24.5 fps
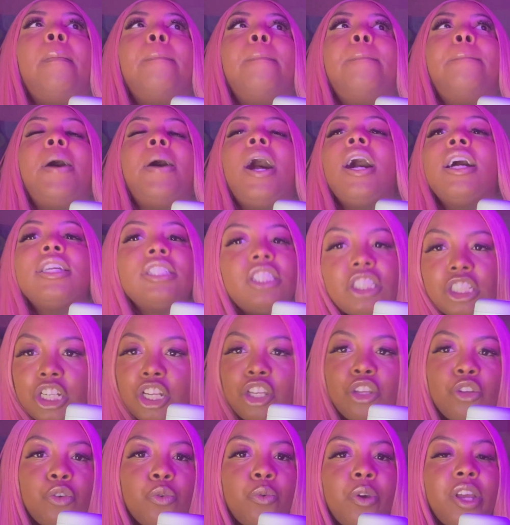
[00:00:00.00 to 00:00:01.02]

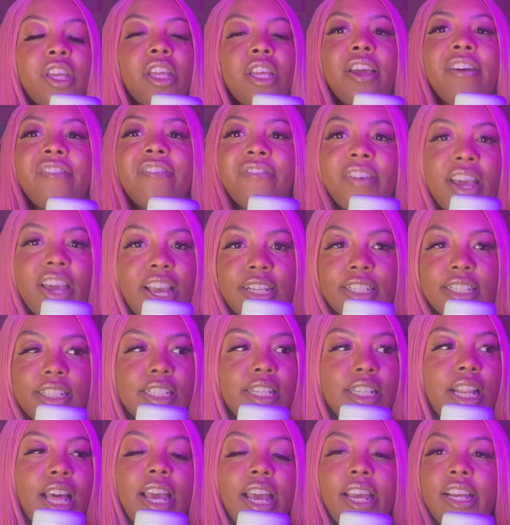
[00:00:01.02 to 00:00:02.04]
punching you in your face.
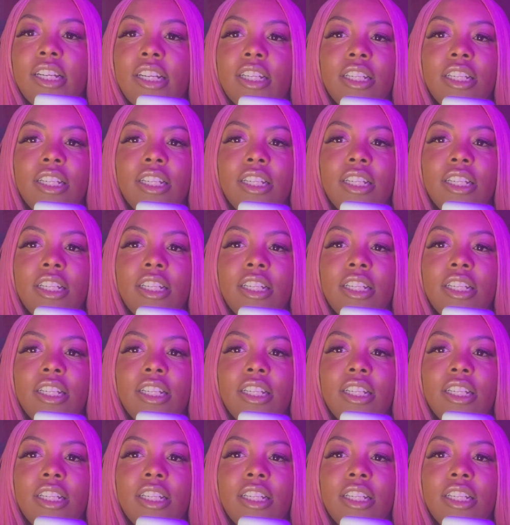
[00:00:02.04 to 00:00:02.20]
Like,